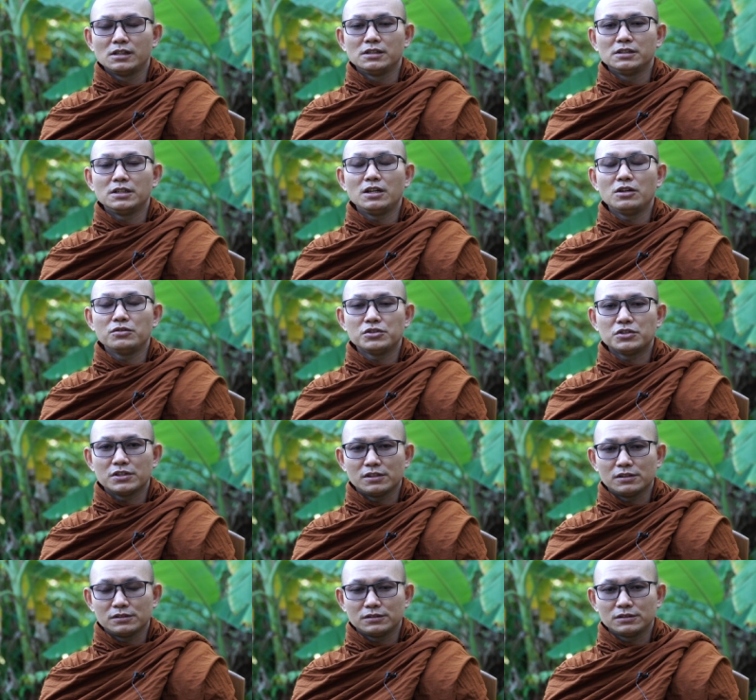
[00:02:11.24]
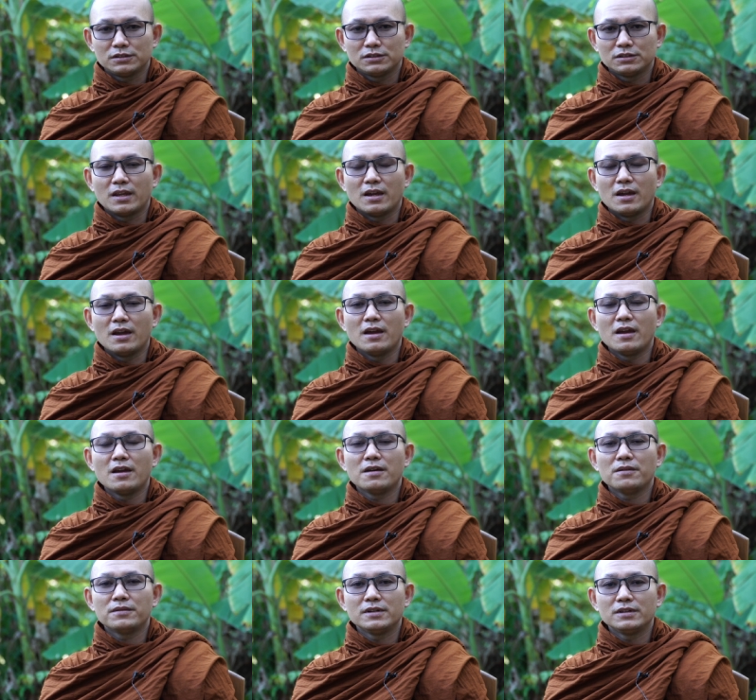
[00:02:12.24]
delusion.
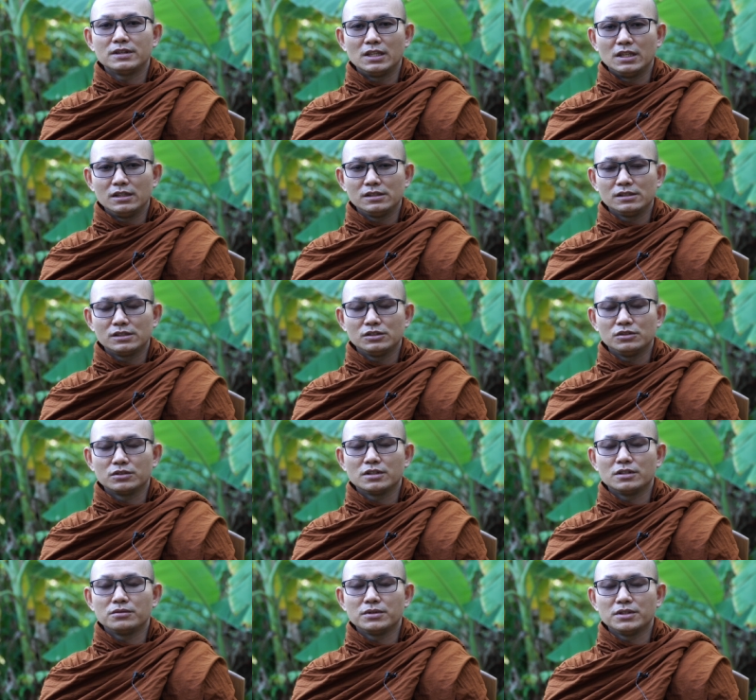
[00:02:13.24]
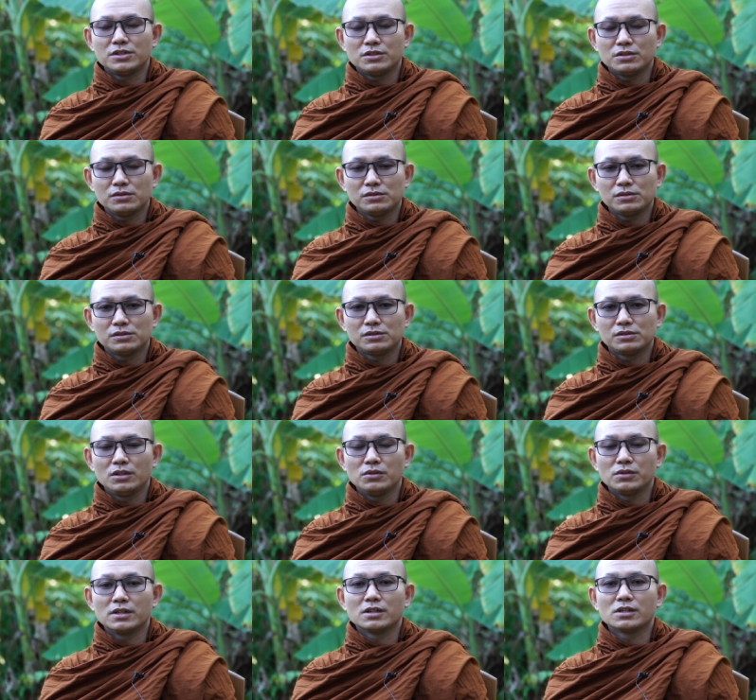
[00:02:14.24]
Everything you can reduce,
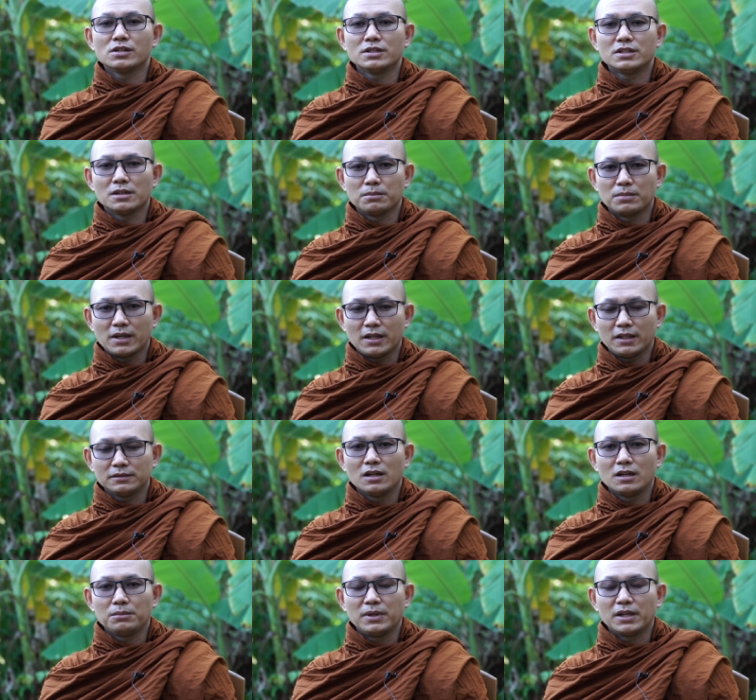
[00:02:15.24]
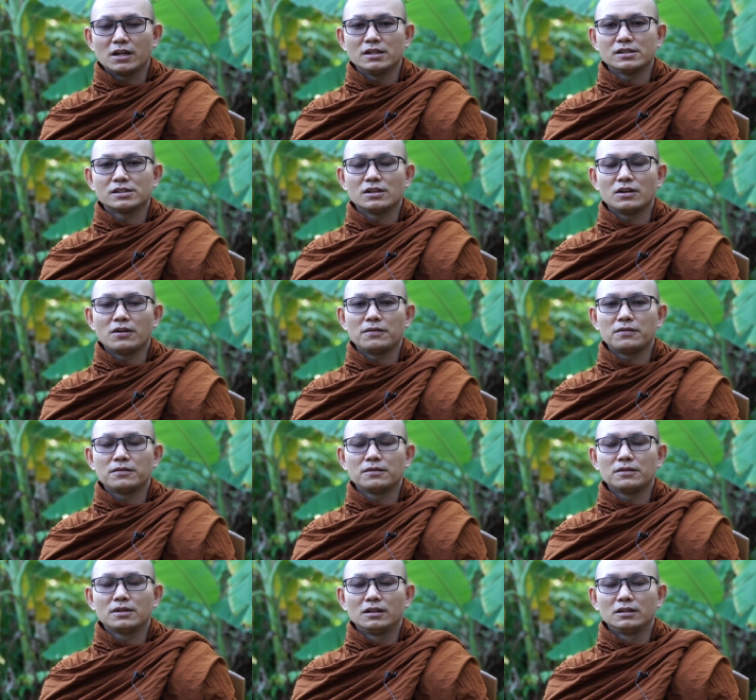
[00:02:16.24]
you can contemplate because of
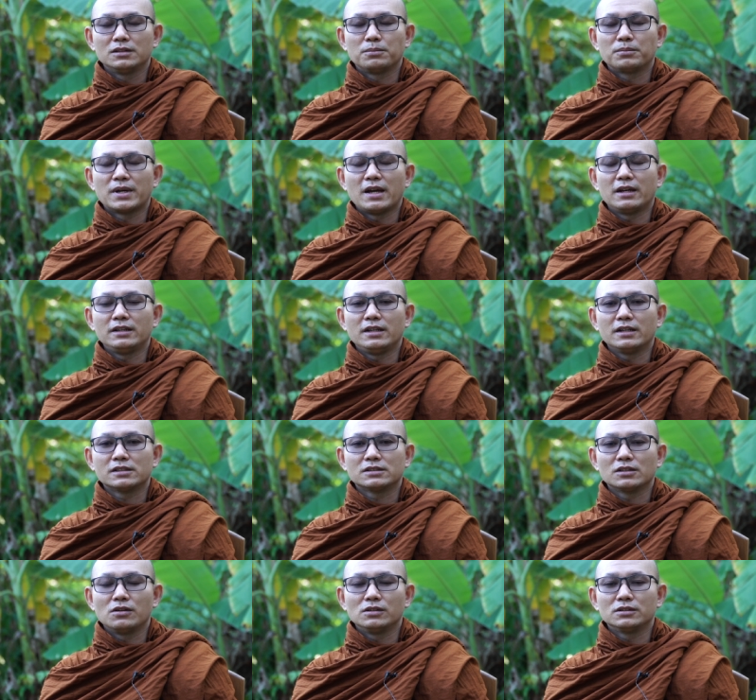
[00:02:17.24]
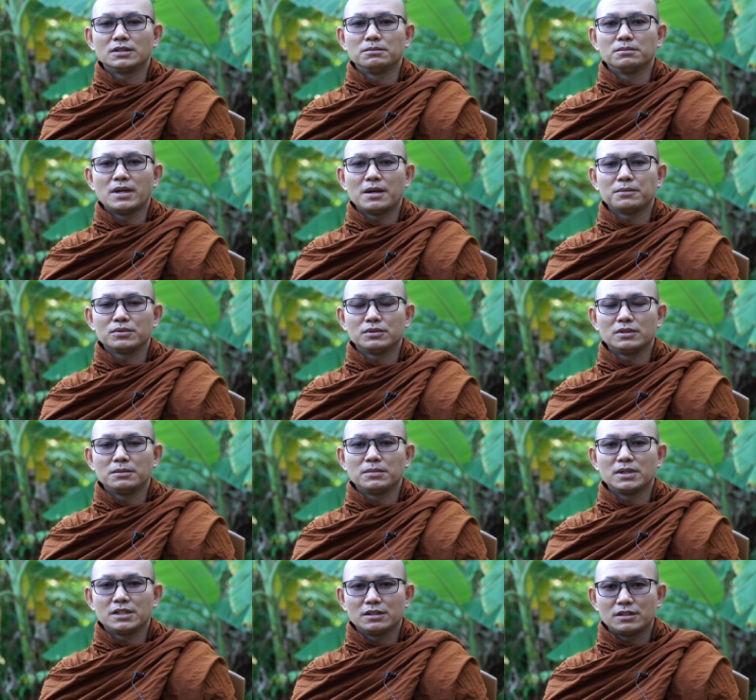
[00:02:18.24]
the practice of the mindfulness
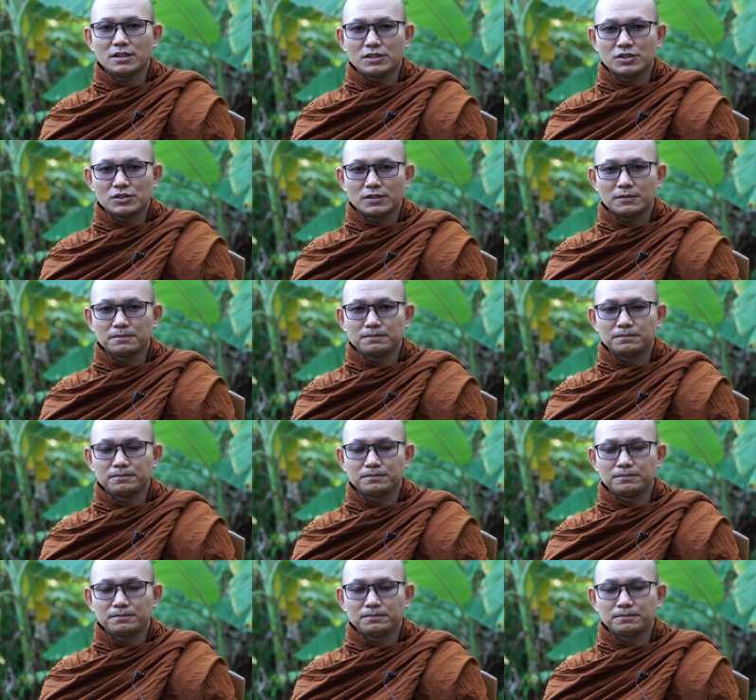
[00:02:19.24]
meditation.